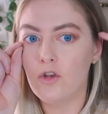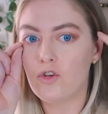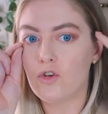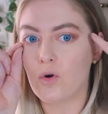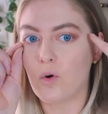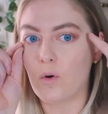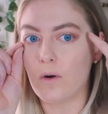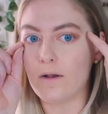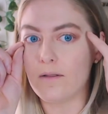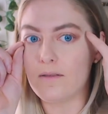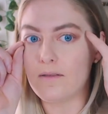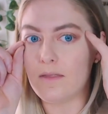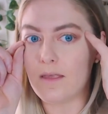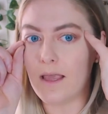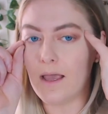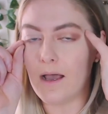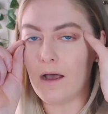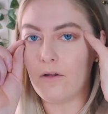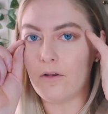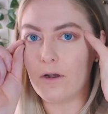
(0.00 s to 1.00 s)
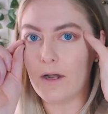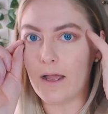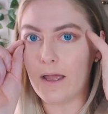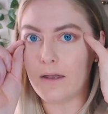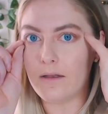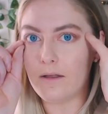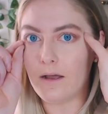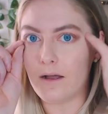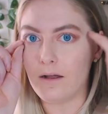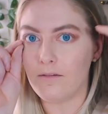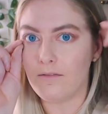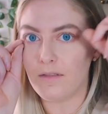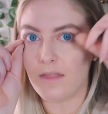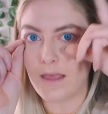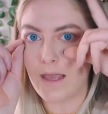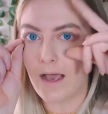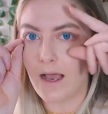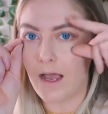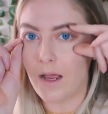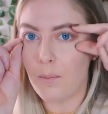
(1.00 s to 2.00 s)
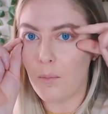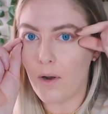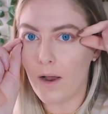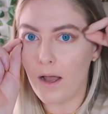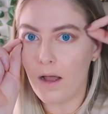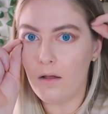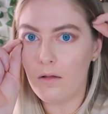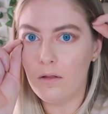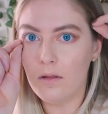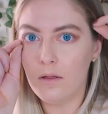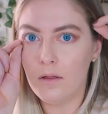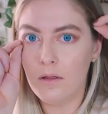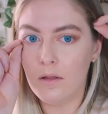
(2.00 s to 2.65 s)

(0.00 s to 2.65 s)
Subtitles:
towards the outer end of the eyebrow.